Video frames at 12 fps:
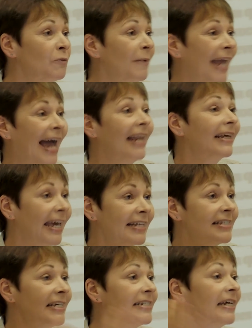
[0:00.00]
would be
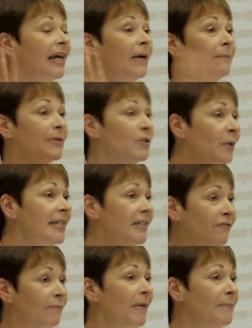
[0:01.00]
allocated between
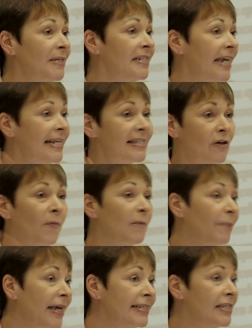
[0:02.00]
different member states on the
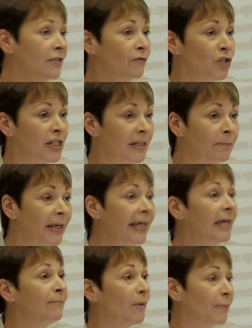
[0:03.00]
basis of
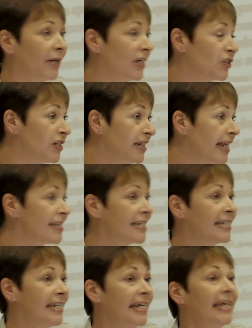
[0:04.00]
GDP, population
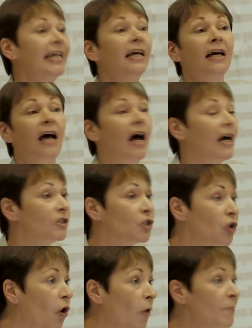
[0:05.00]
density, uh,
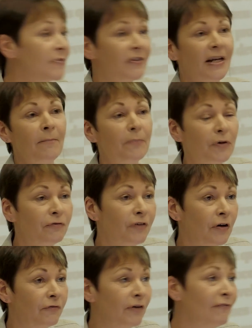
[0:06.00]
jobs, the number of,
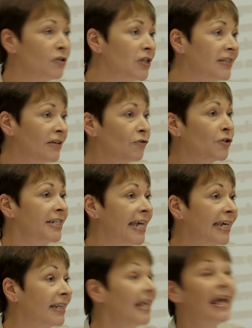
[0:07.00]
of refugees they'd already
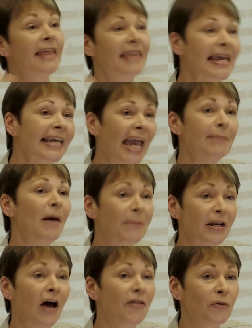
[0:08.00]
taken. They came up,
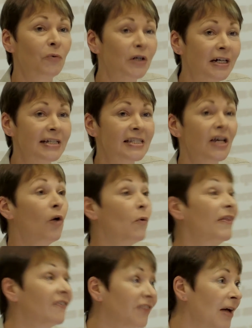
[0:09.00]
in other words,
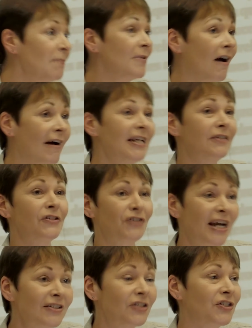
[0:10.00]
with some kind of
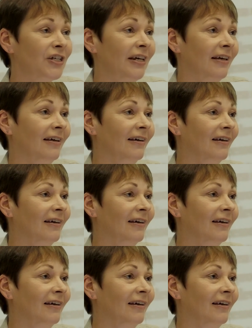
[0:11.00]
strategy.